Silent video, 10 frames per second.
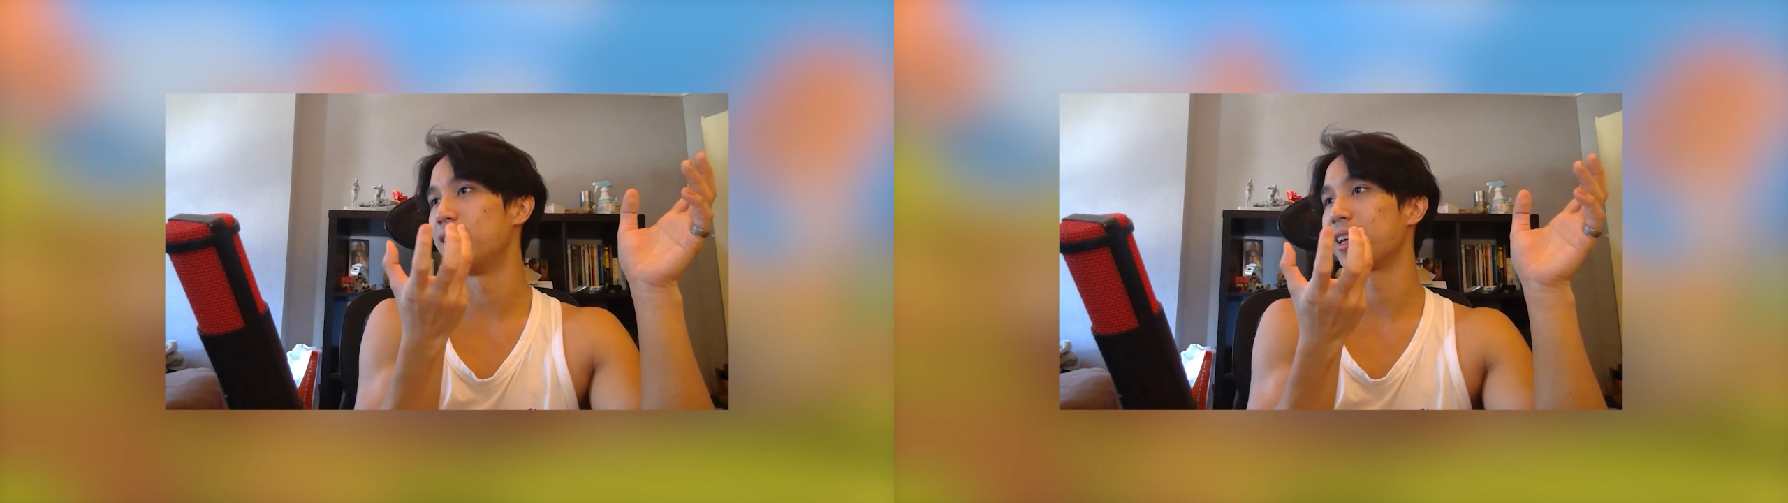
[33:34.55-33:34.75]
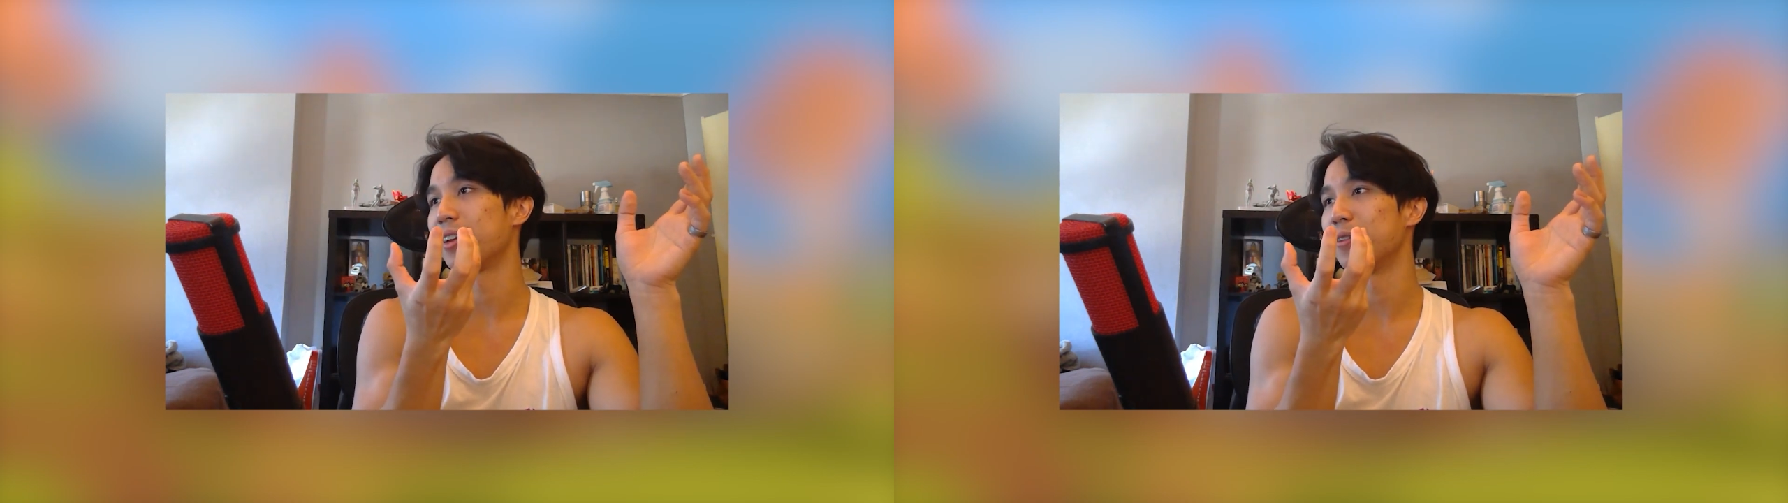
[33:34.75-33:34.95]

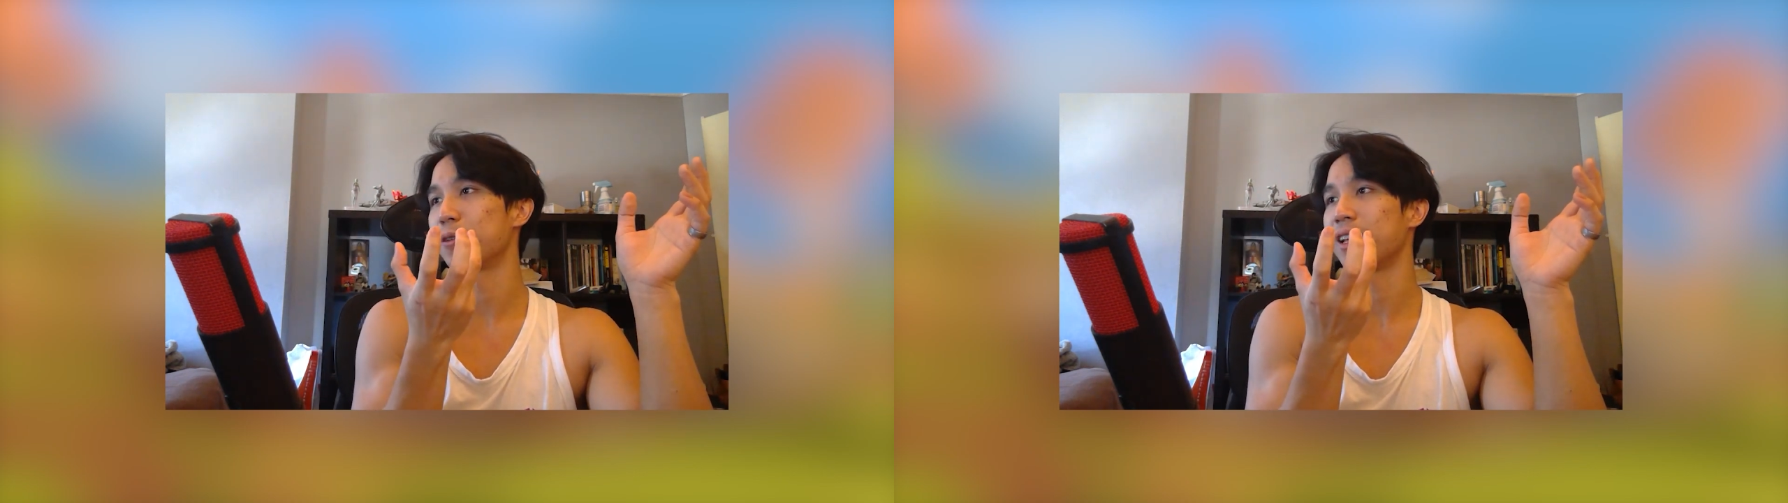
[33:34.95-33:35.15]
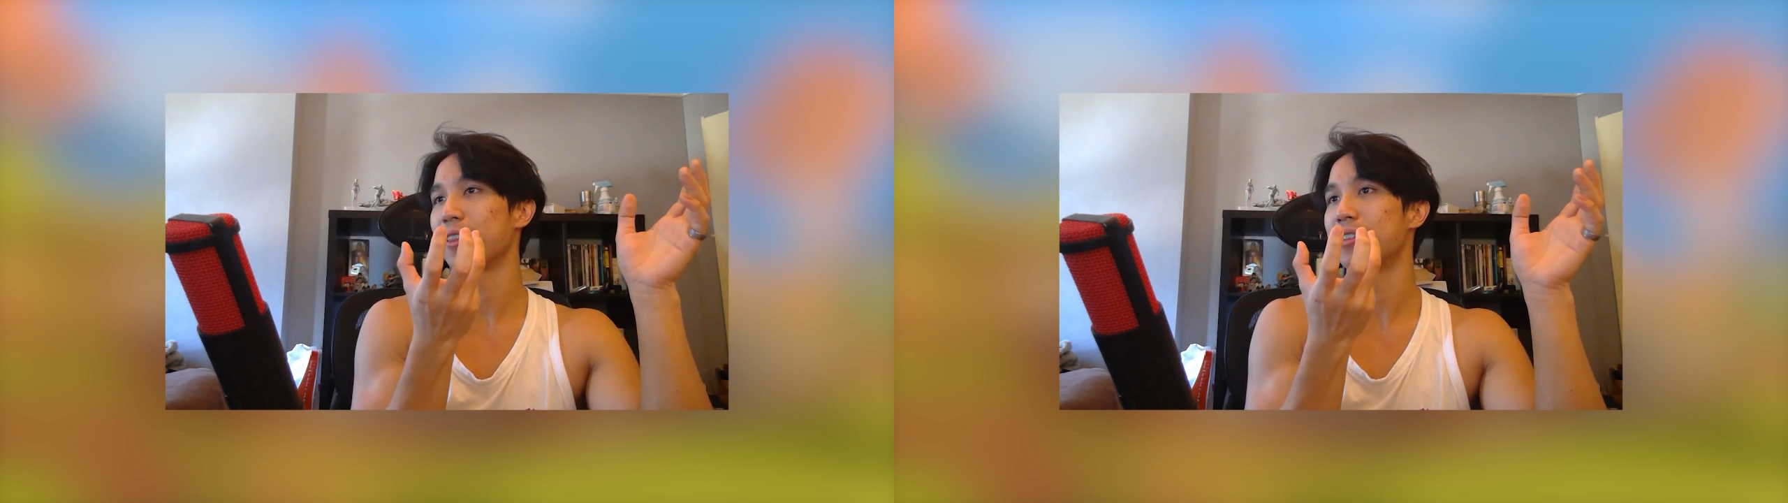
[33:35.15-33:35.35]
that kind of
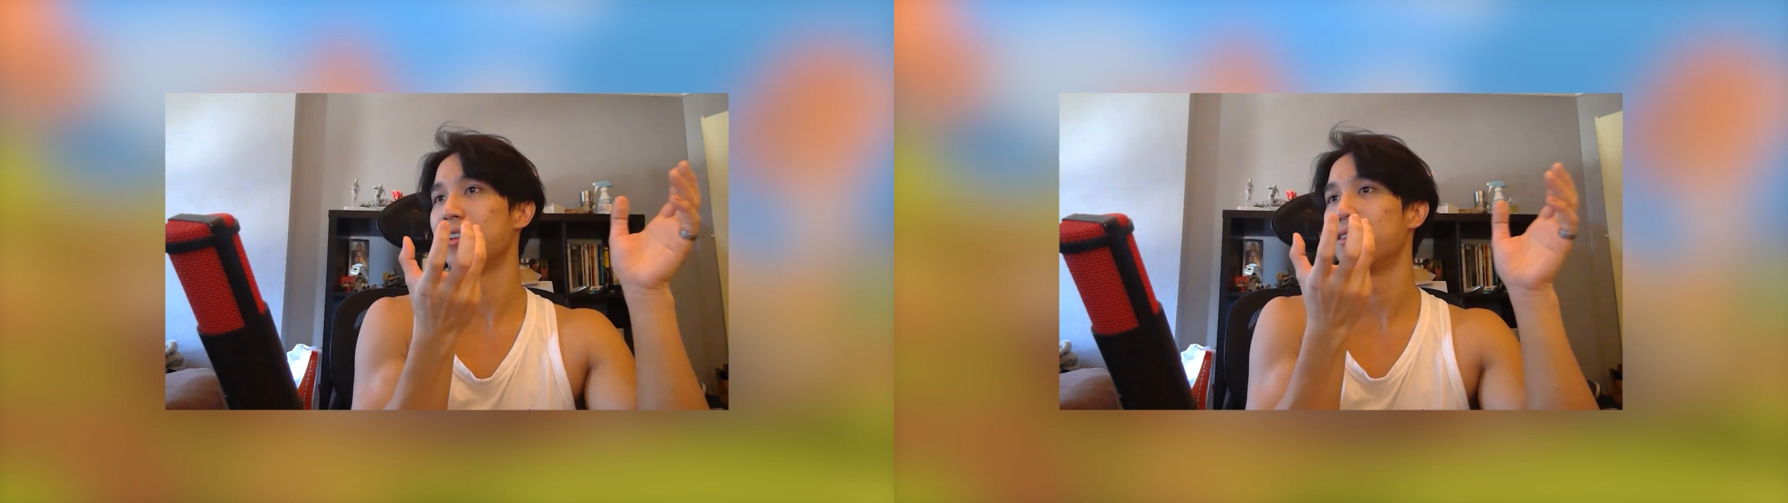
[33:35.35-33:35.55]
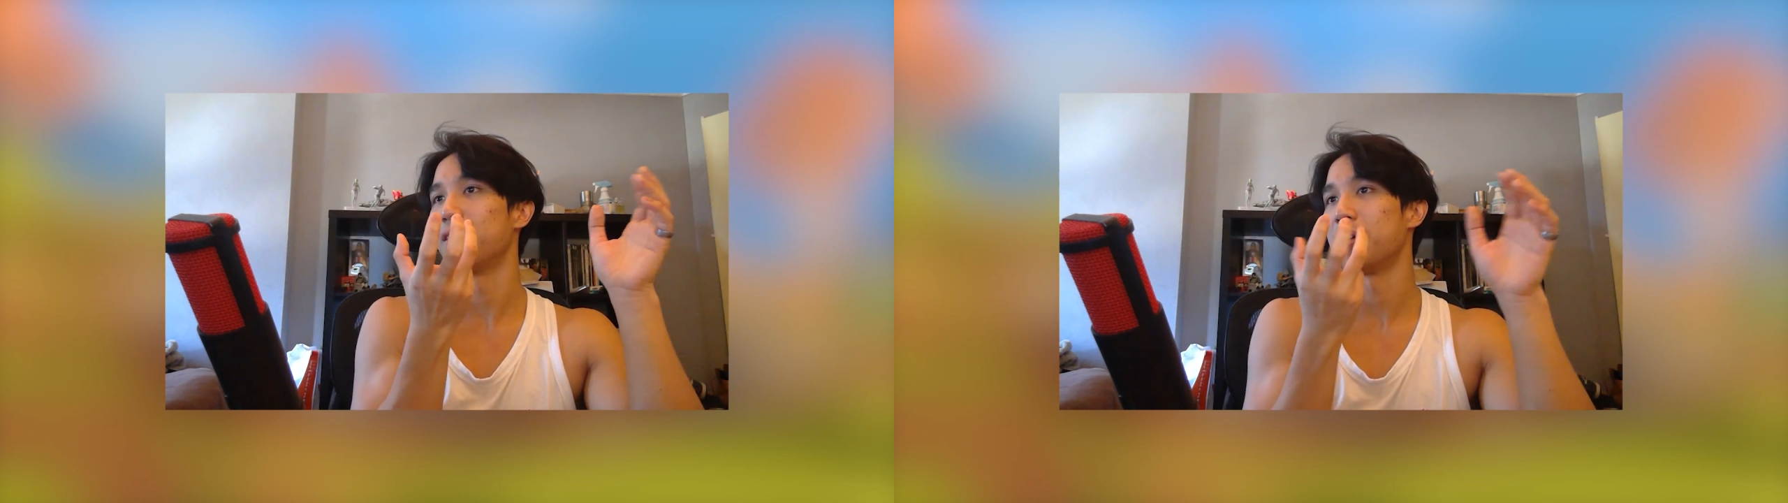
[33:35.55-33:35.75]
look like the
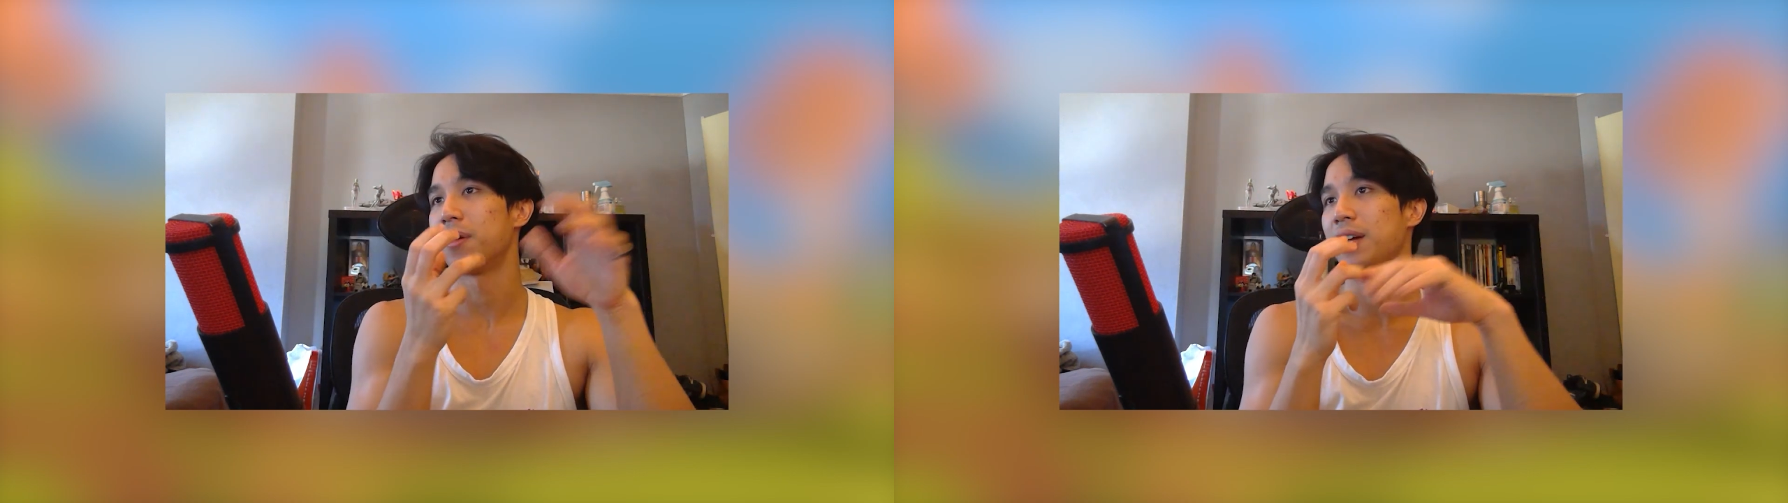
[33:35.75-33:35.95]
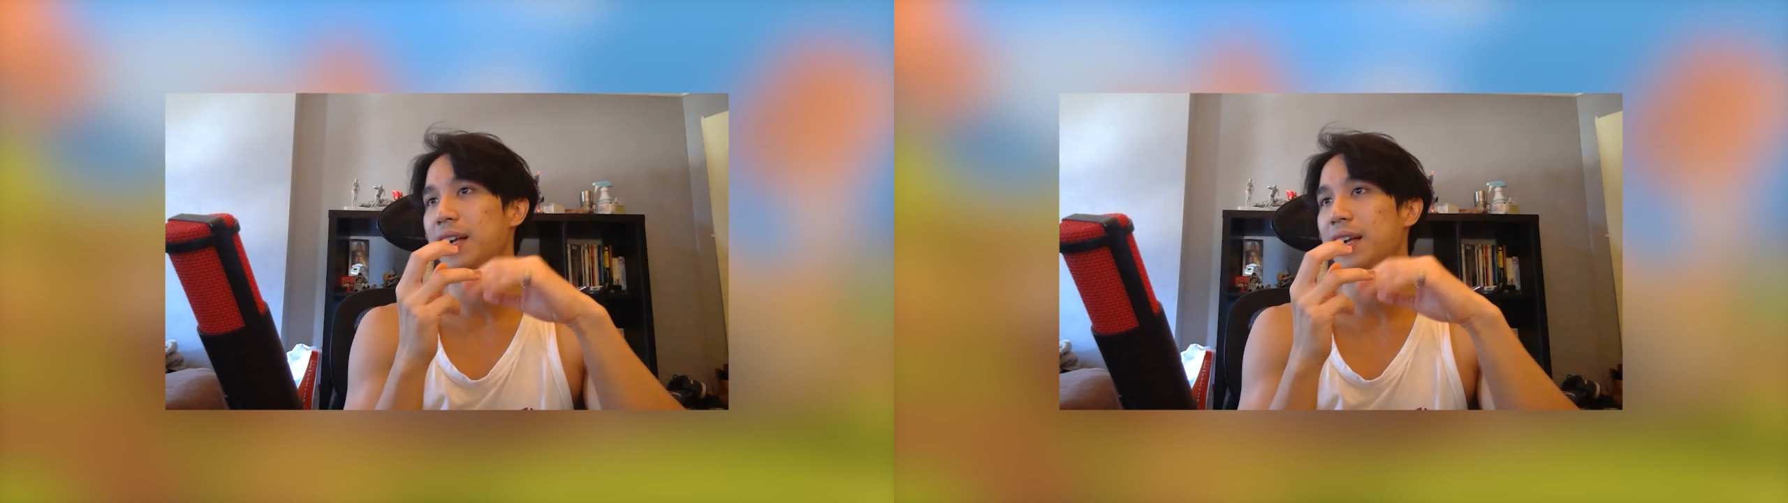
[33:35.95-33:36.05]
televator,